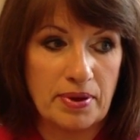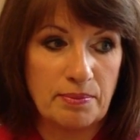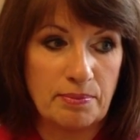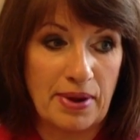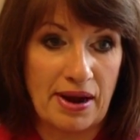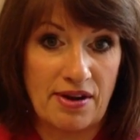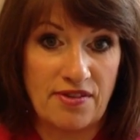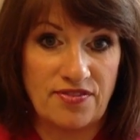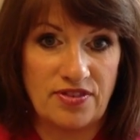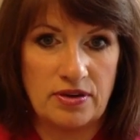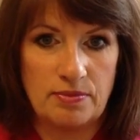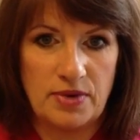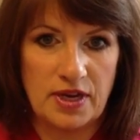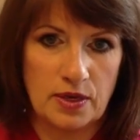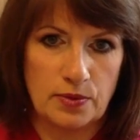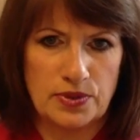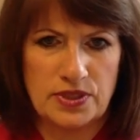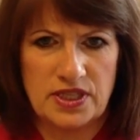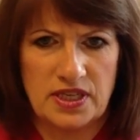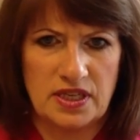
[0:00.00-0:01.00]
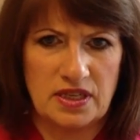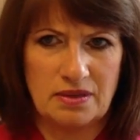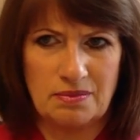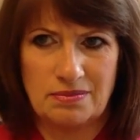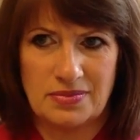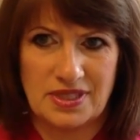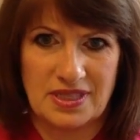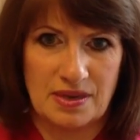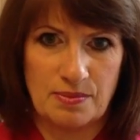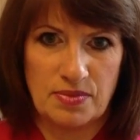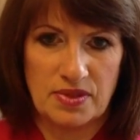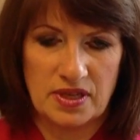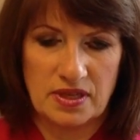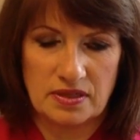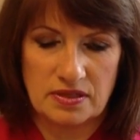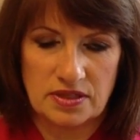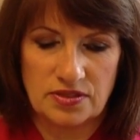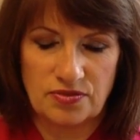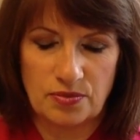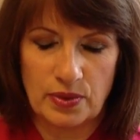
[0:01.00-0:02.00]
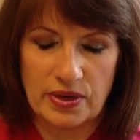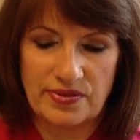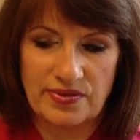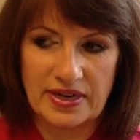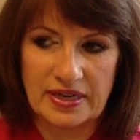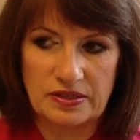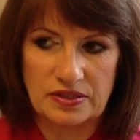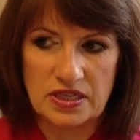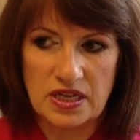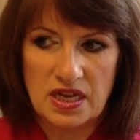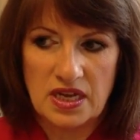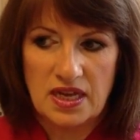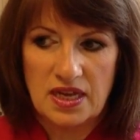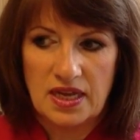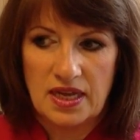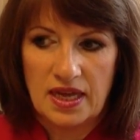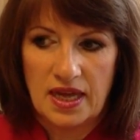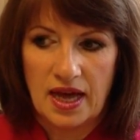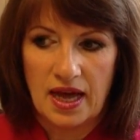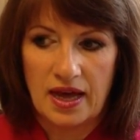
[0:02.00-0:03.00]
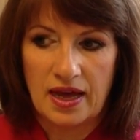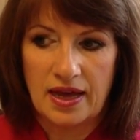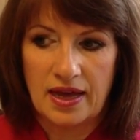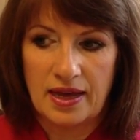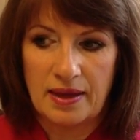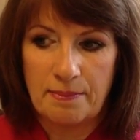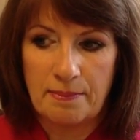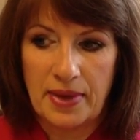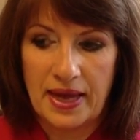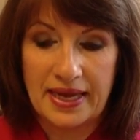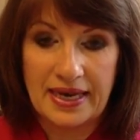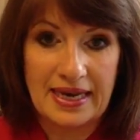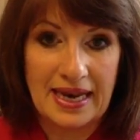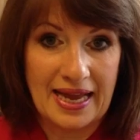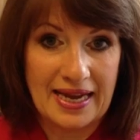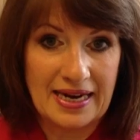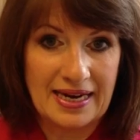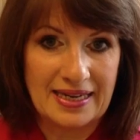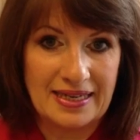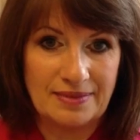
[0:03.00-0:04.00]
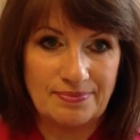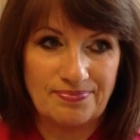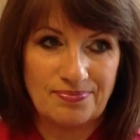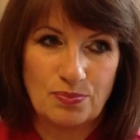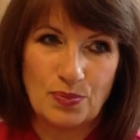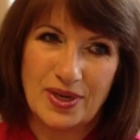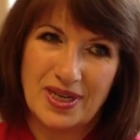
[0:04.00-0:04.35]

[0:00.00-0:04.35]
paraffinum liquidium, same thing, different way around, and lanolin.